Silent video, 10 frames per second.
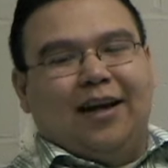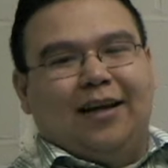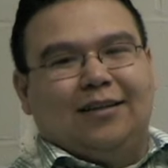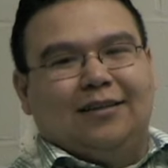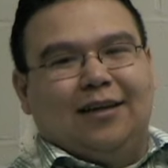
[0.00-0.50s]

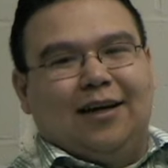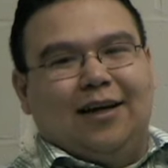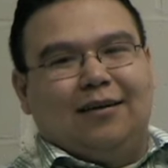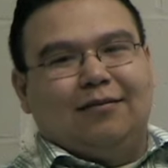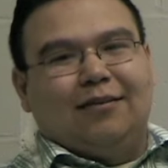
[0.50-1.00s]
and
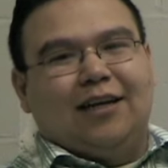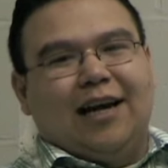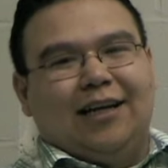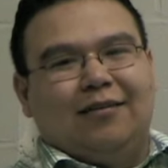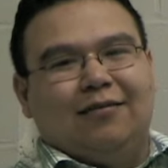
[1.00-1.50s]
uh,
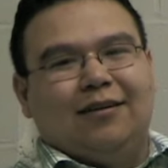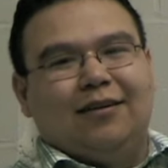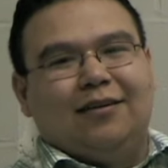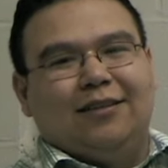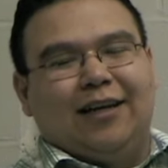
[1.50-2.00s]
kind of
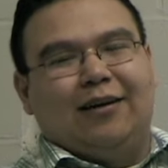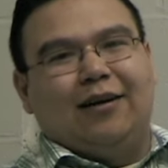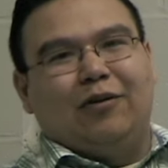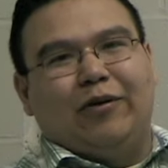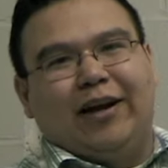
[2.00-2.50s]
stayed
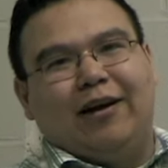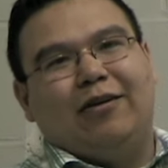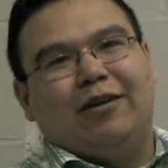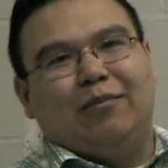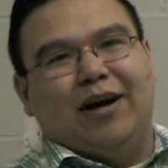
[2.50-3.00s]
on the
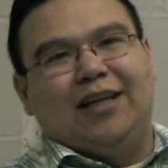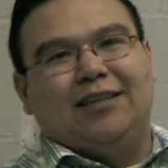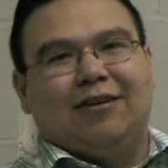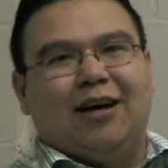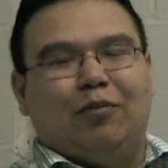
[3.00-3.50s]
radar of the
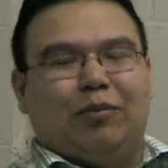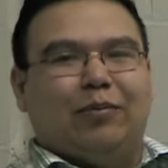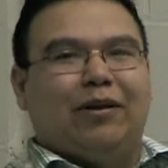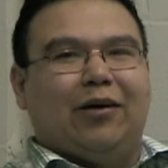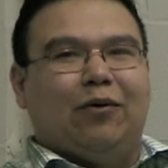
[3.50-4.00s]
minds of a couple
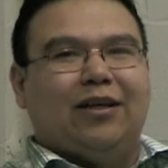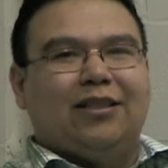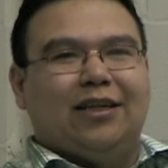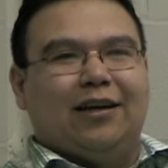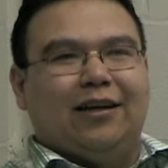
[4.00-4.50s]
people that worked
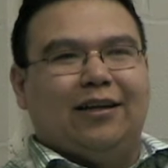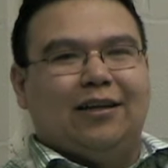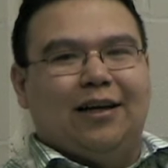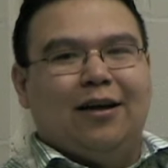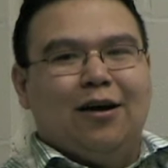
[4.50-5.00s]
here. And
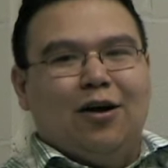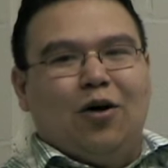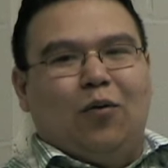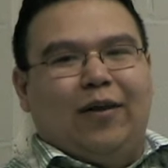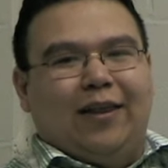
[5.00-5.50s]
uh,
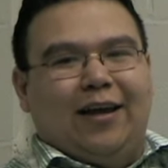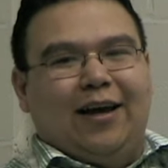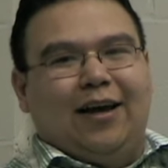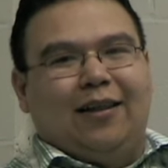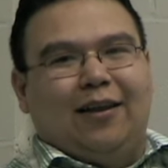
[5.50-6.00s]
when they
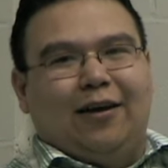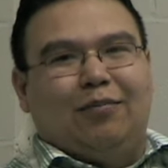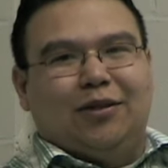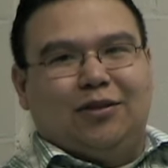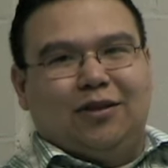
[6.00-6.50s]
had the
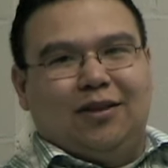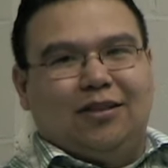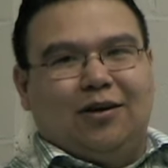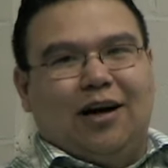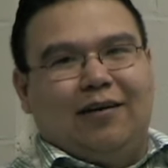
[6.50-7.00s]
opportunity
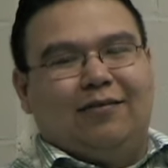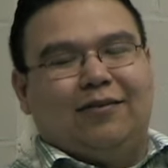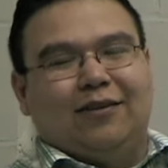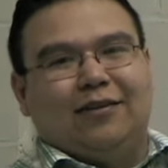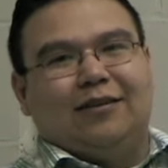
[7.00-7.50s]
to
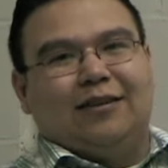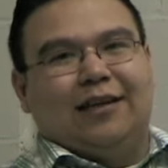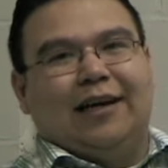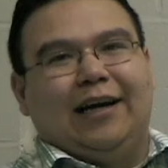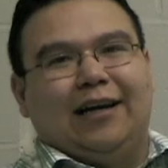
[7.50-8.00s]
offer
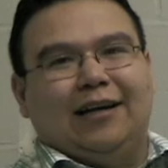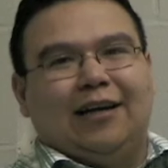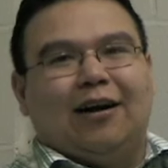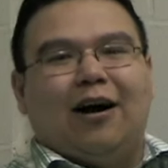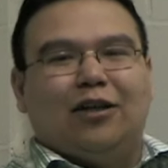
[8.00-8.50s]
uh,
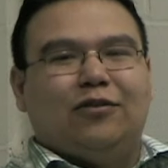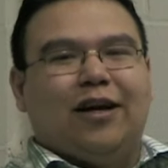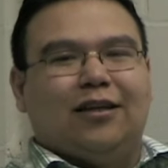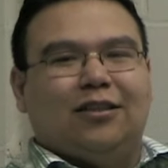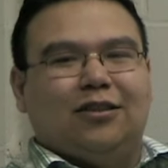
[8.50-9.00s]
a
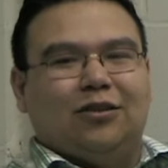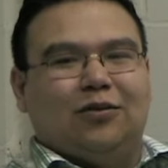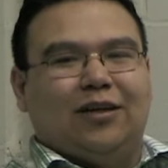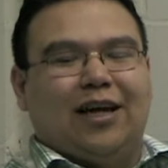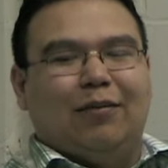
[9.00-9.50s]
contract
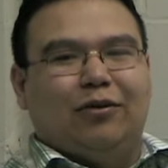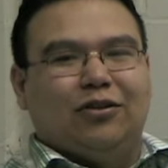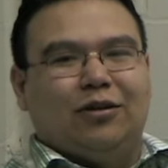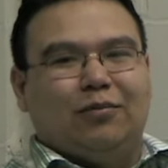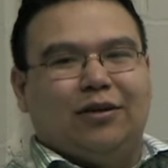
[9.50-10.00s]
to an
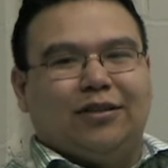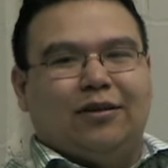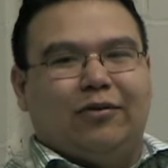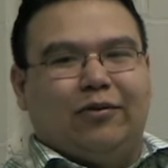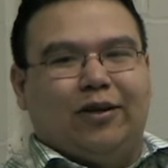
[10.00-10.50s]
Aboriginal person
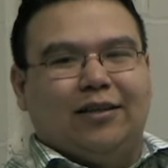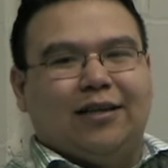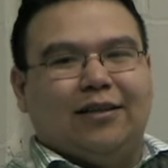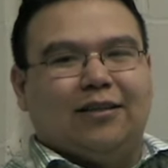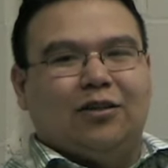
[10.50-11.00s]
through the
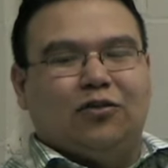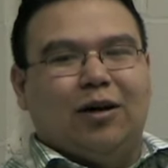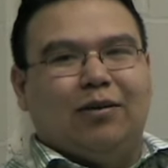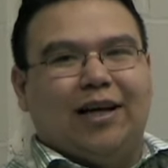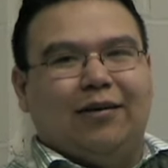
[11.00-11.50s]
Saskatoon
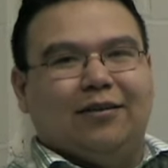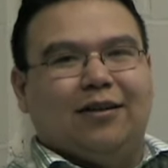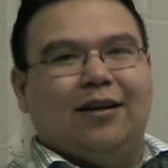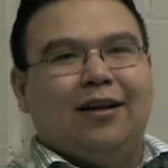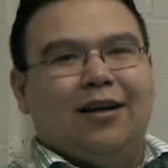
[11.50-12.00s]
Tribal
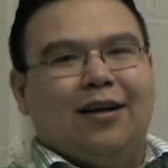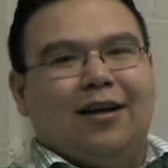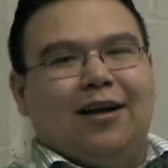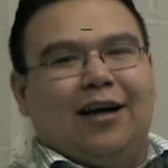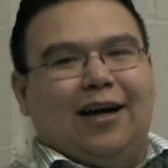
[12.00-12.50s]
Council,
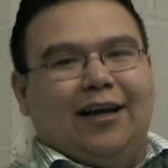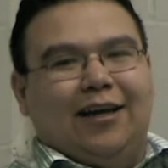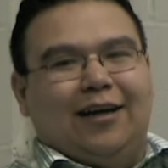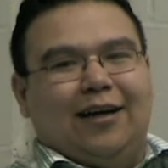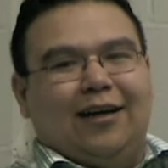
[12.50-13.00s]
I,
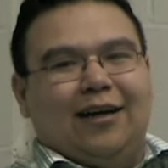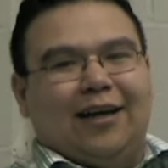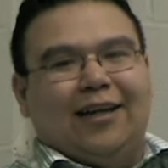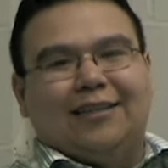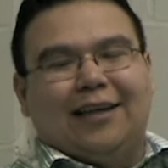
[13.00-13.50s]
uh, I
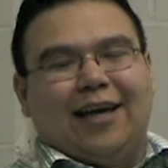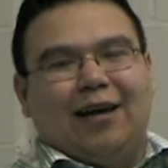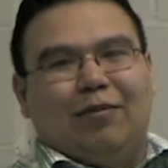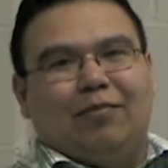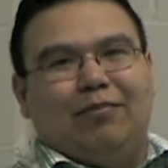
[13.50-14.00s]
guess I
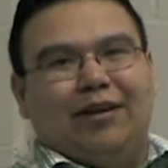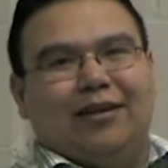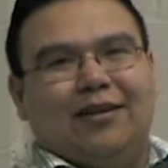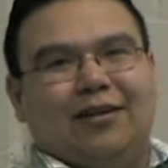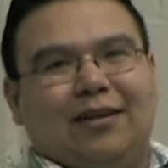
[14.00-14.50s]
came up in
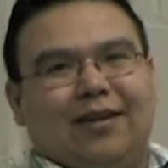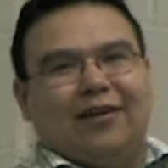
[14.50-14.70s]
the